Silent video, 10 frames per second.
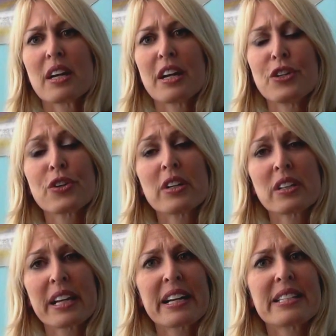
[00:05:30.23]
And you're going to,
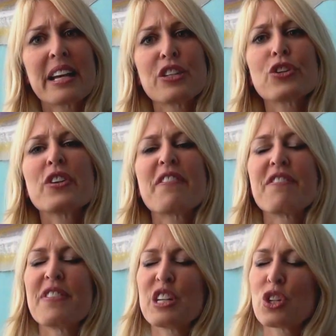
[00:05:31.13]
like I said, you're going to
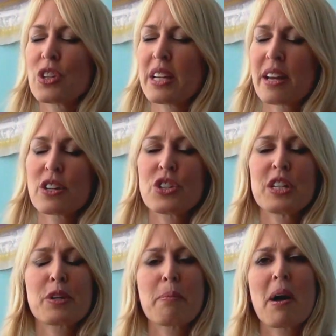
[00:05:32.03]
feel the energy
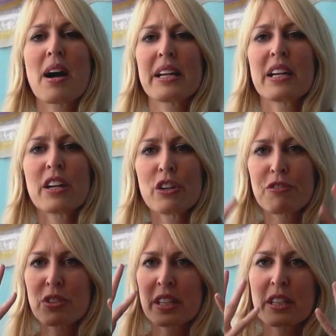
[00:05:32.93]
in your body. You
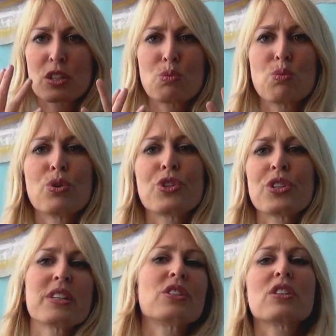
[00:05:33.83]
feel like this whoosh.
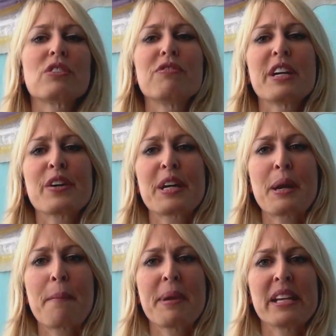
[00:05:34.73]
It's just very
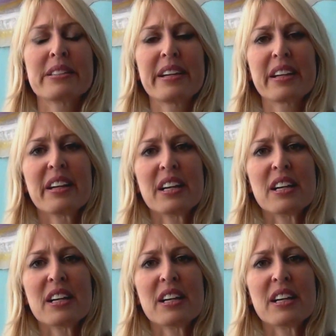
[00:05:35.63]
amazing.